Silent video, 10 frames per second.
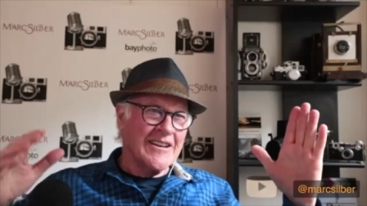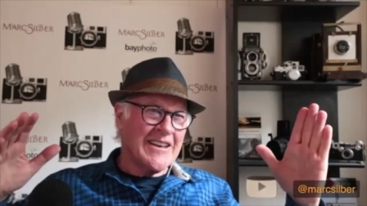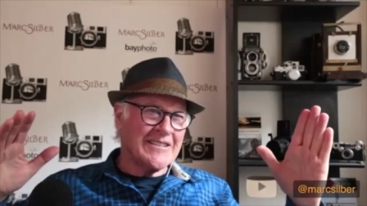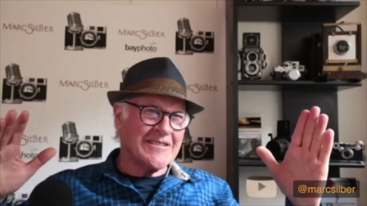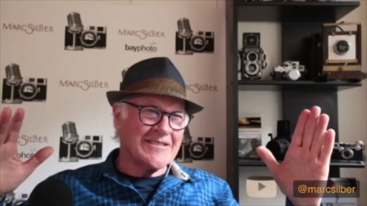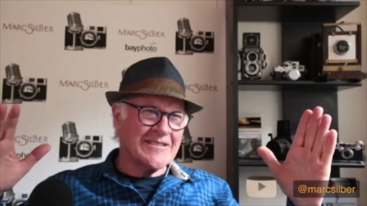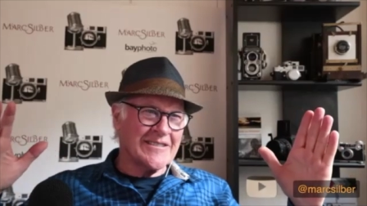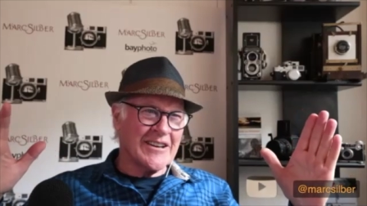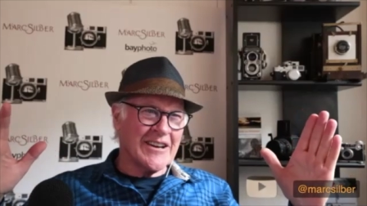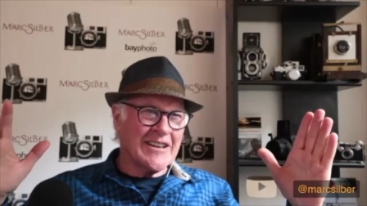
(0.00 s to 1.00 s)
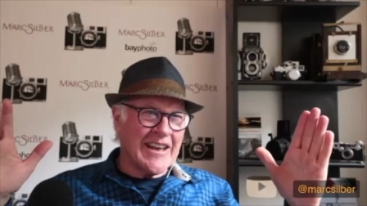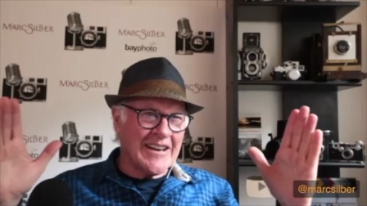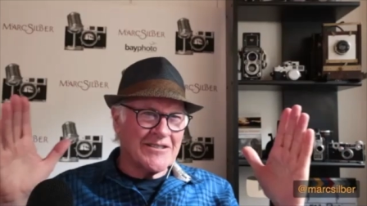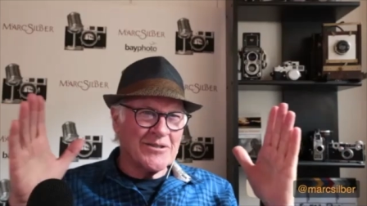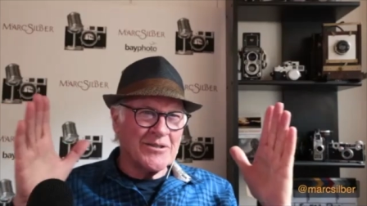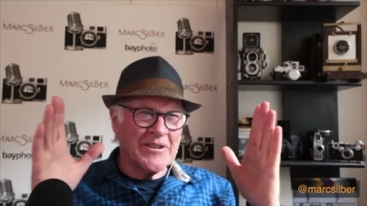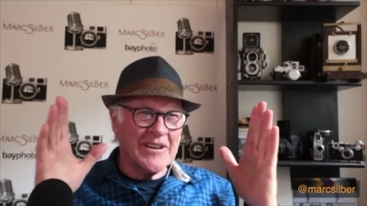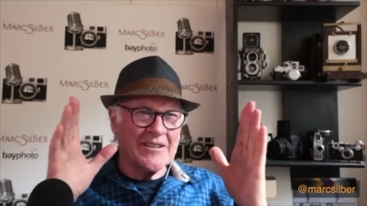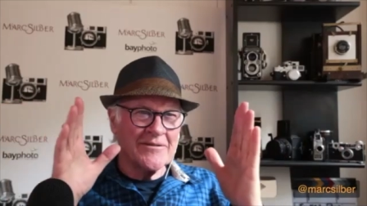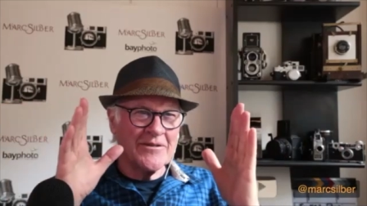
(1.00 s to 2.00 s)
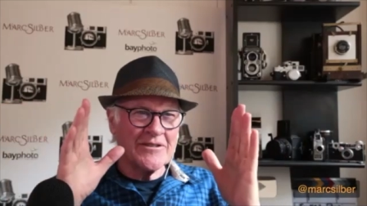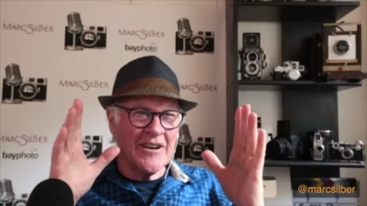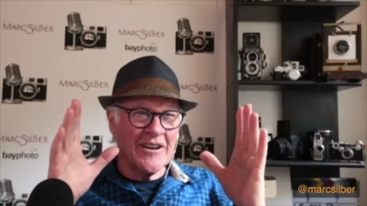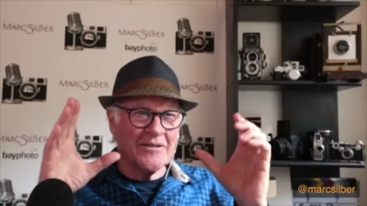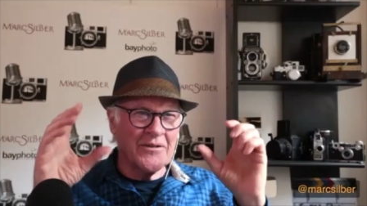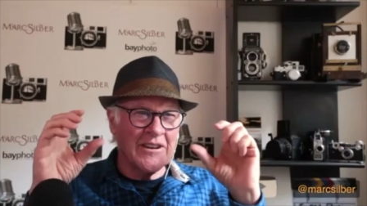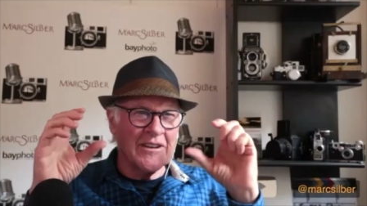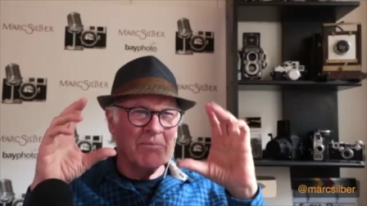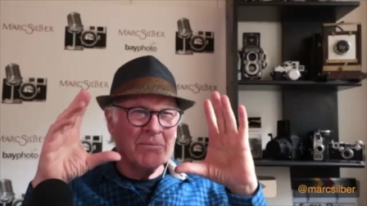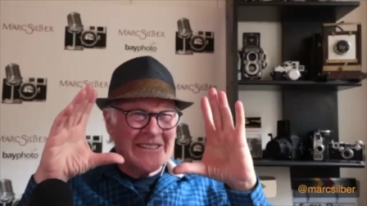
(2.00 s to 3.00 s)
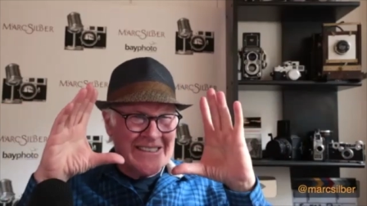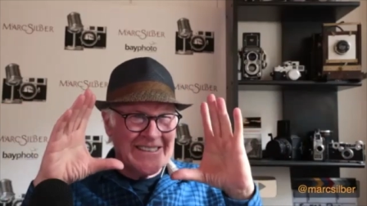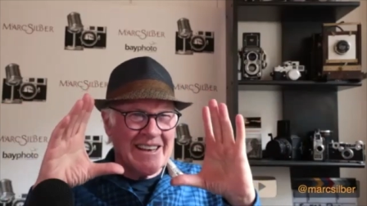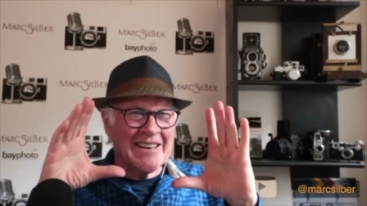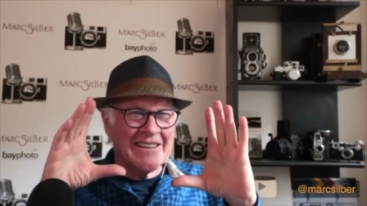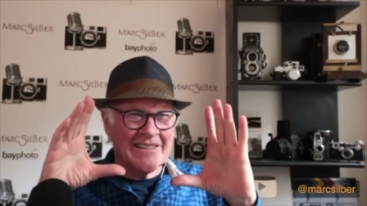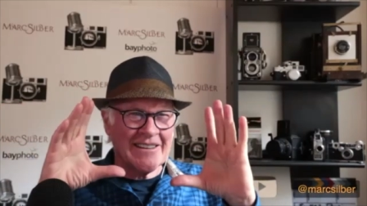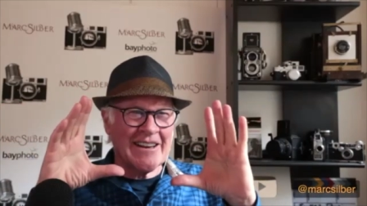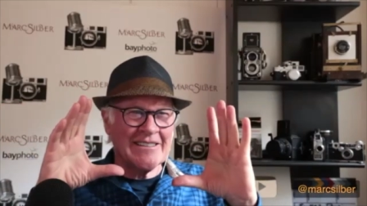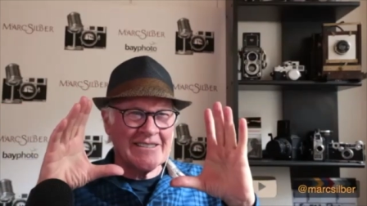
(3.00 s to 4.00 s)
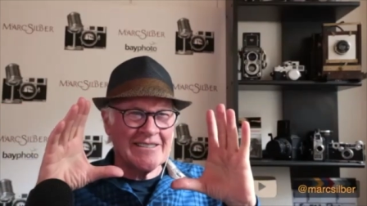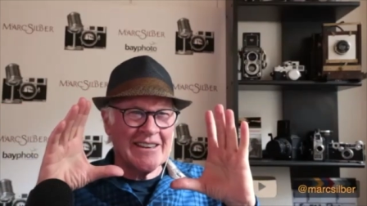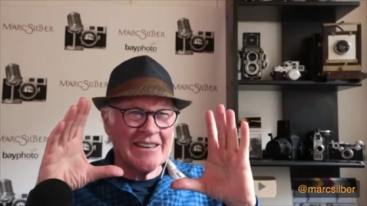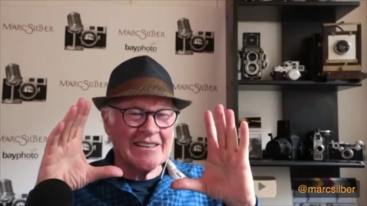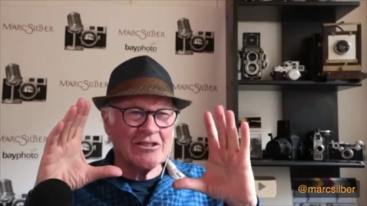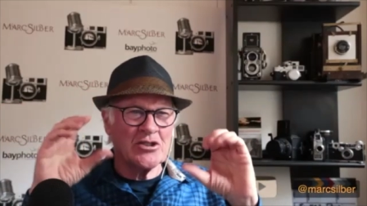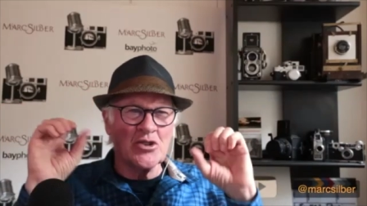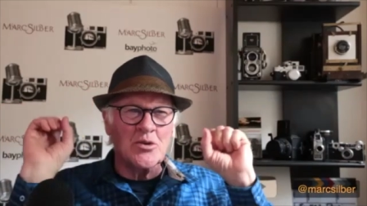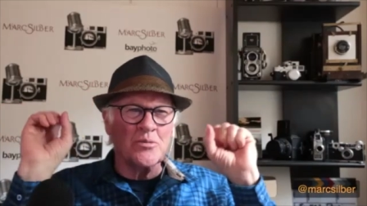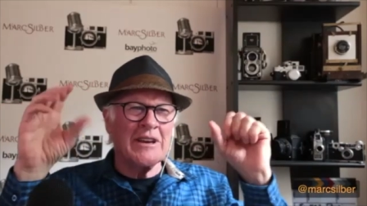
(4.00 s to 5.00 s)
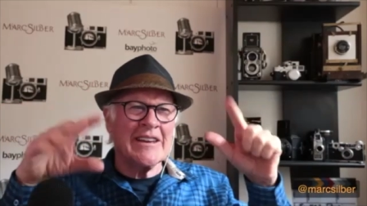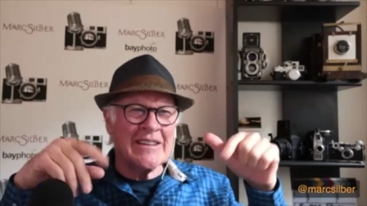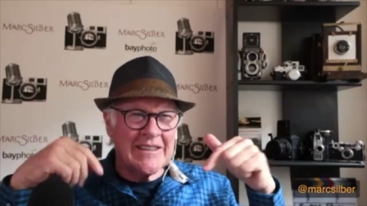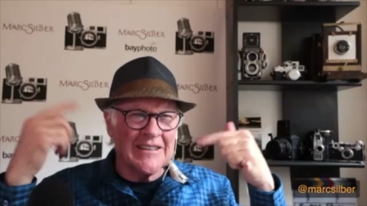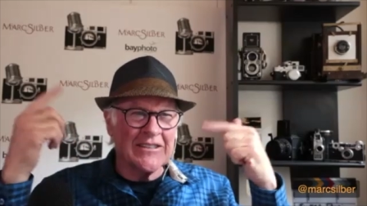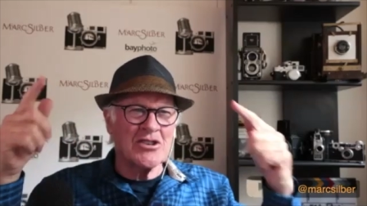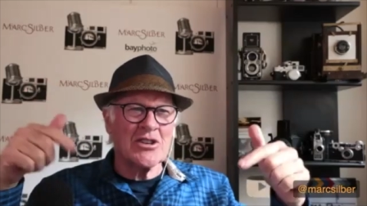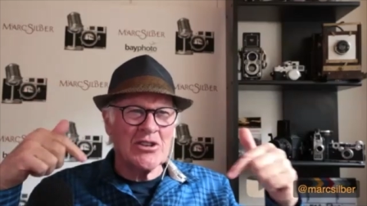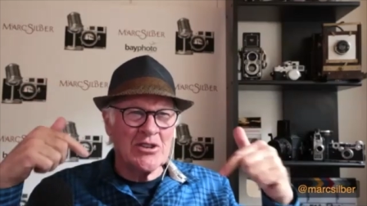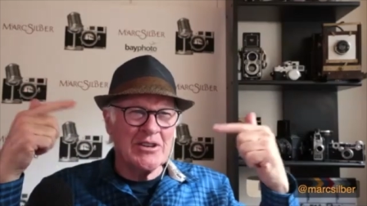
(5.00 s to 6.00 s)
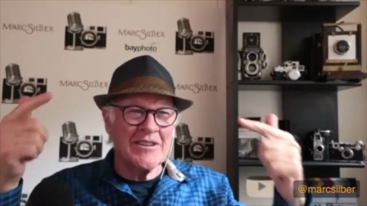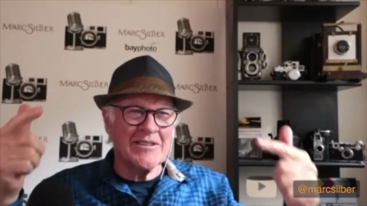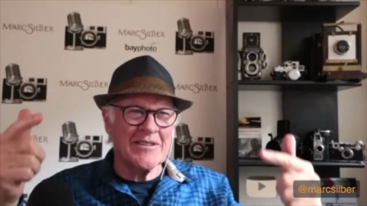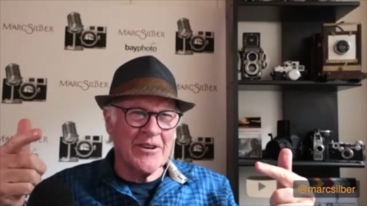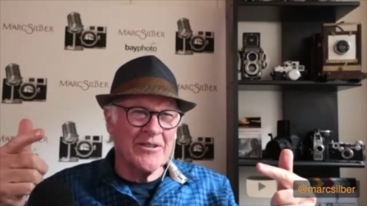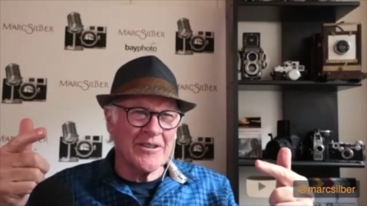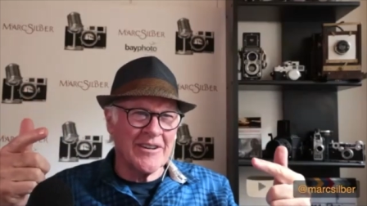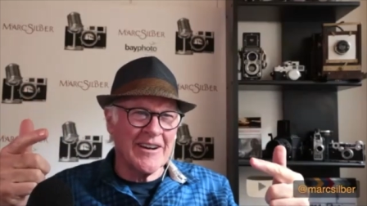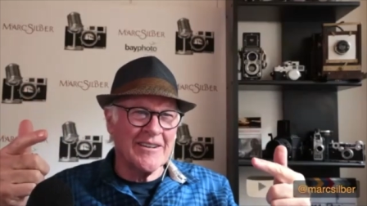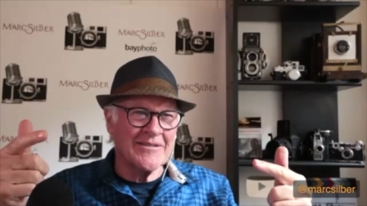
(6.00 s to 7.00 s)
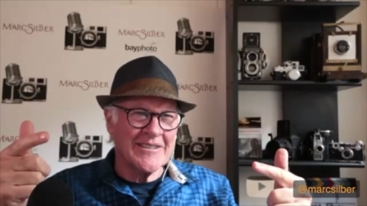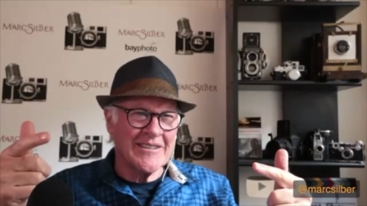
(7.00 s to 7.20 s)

That's a classical thing in photography a mistake that I see is too many things included in the photograph.